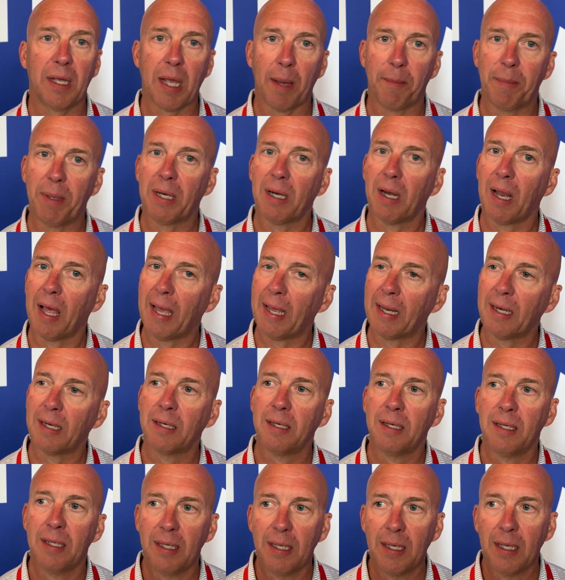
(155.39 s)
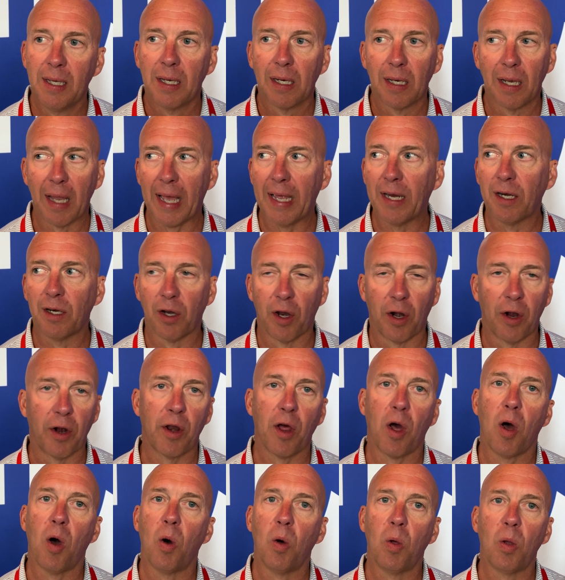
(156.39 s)
I mean, Lane learned
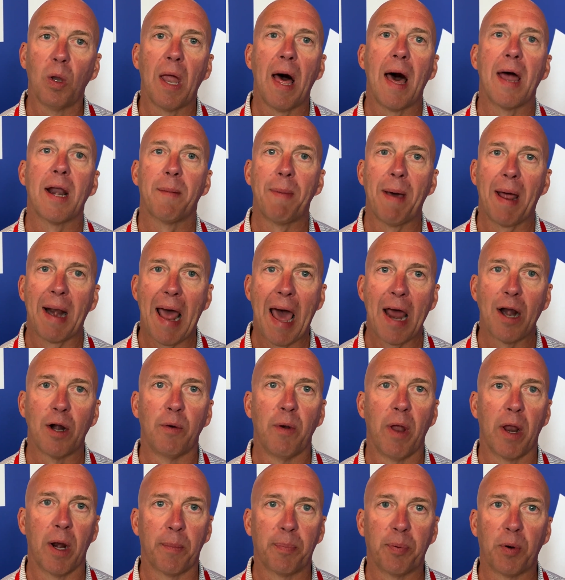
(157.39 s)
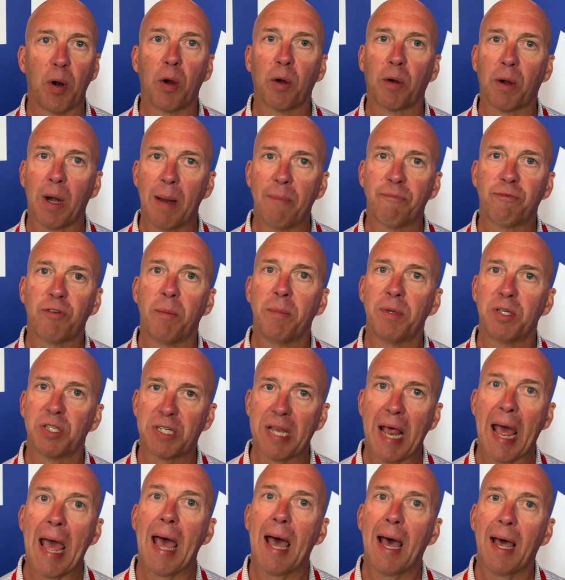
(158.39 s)
a whole lot about how to run a program from his
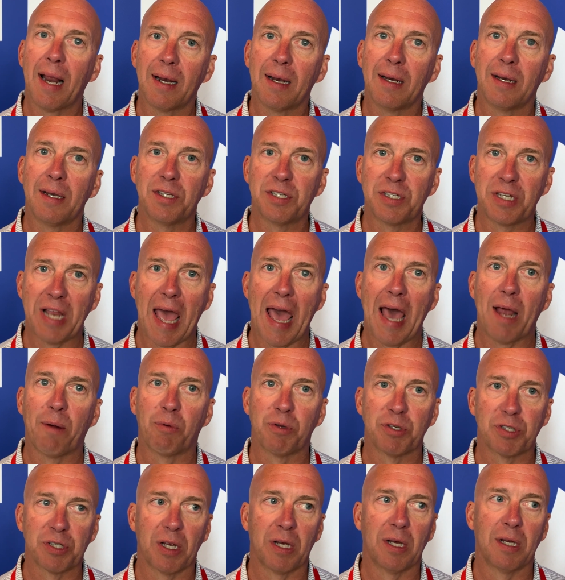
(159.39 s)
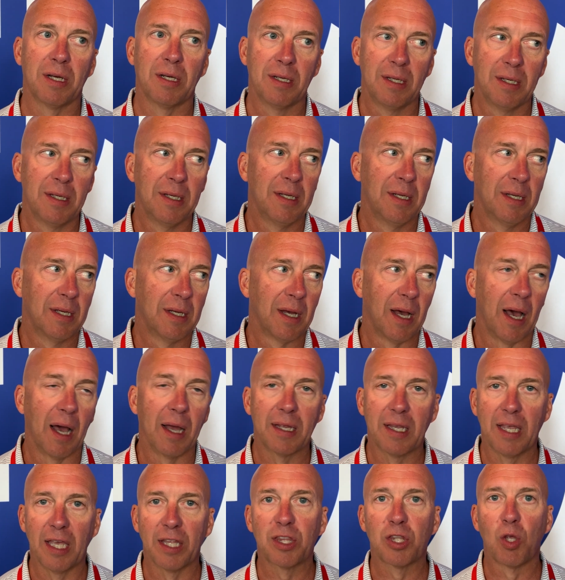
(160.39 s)
dad, and his dad was a
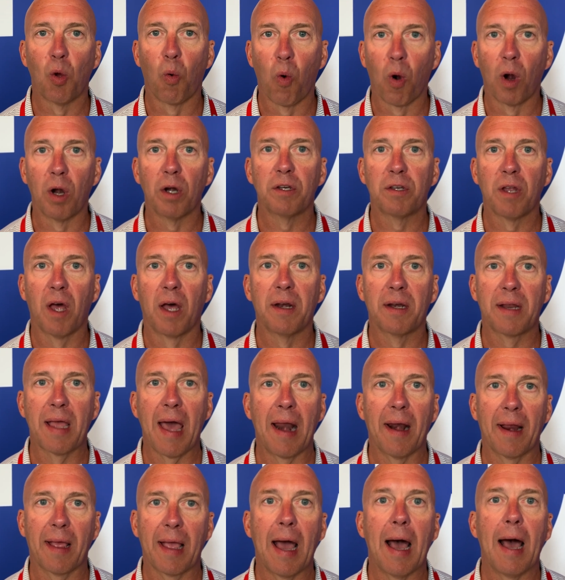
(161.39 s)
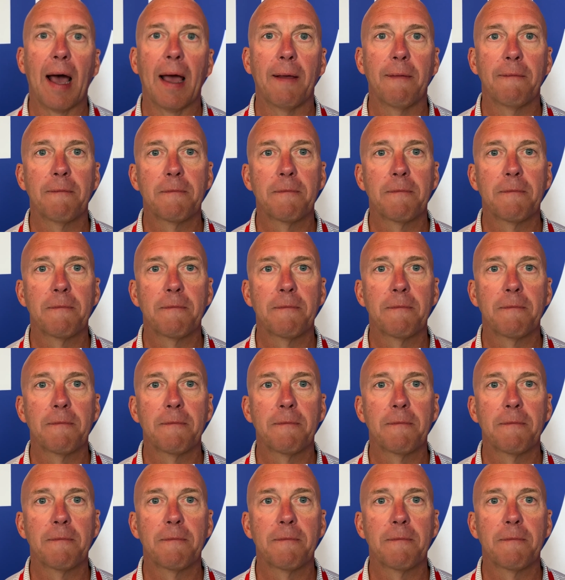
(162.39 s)
get the work done kind of guy.